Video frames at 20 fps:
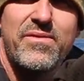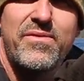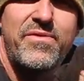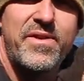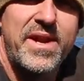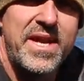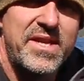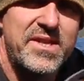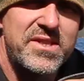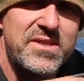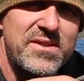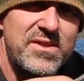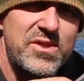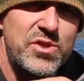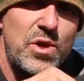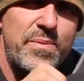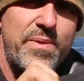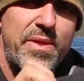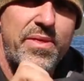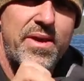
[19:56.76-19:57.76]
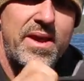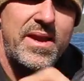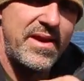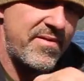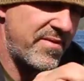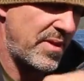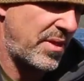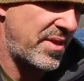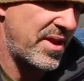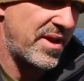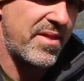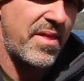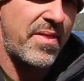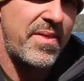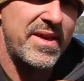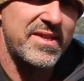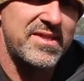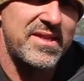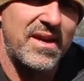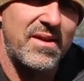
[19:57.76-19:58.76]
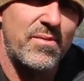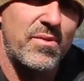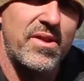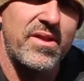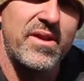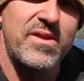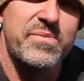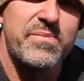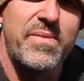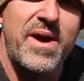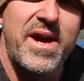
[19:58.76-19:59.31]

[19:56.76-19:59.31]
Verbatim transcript: fleece, super thin, even thinner than this, like one of those